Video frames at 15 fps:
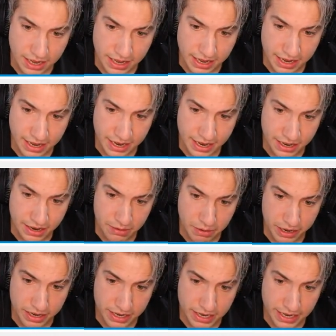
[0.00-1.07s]
and
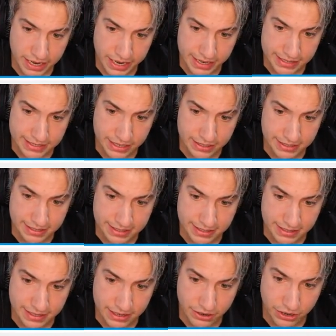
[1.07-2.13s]
it's a
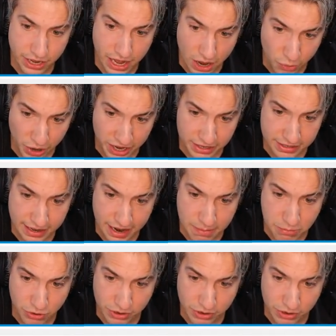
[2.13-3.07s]
area type